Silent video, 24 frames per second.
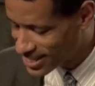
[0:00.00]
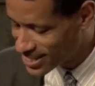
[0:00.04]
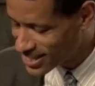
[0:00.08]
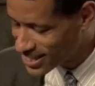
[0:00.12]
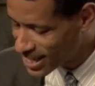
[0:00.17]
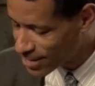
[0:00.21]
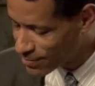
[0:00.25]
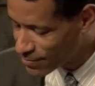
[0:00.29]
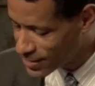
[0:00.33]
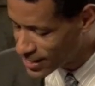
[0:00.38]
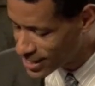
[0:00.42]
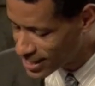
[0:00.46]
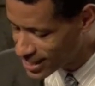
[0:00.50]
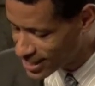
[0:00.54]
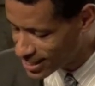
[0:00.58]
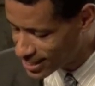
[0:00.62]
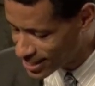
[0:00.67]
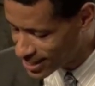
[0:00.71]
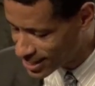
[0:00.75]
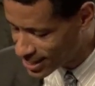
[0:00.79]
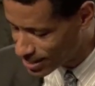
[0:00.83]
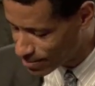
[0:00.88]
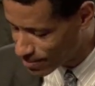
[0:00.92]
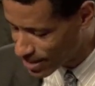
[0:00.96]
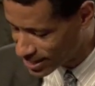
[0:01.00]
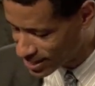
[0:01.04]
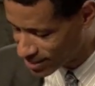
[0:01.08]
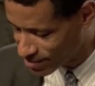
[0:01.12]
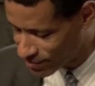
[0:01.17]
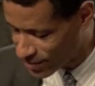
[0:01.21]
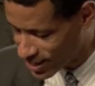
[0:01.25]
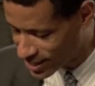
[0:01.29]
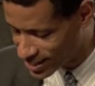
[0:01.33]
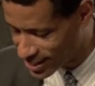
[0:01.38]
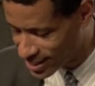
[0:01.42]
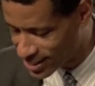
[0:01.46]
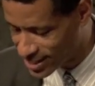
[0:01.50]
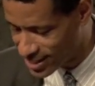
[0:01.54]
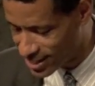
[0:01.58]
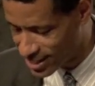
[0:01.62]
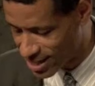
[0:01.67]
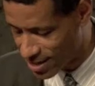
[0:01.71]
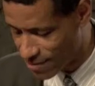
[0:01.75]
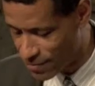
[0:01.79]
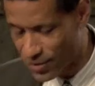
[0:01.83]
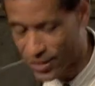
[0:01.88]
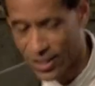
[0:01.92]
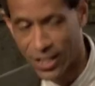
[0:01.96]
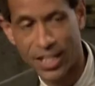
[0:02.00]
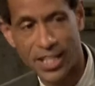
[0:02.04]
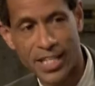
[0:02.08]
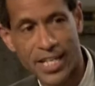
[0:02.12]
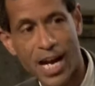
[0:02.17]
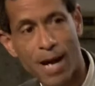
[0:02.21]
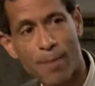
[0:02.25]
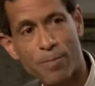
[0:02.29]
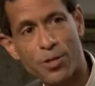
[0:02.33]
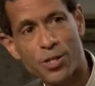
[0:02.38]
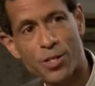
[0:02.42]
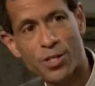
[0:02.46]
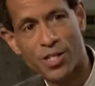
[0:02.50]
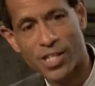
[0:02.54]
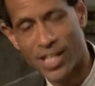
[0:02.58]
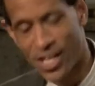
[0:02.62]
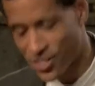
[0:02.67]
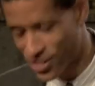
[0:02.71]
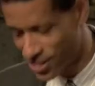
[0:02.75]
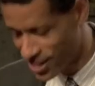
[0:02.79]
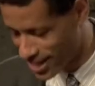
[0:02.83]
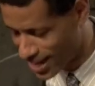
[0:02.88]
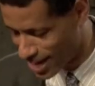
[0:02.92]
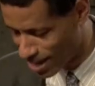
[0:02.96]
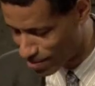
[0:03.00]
The CFED team has invested significantly in the Opportunity Nation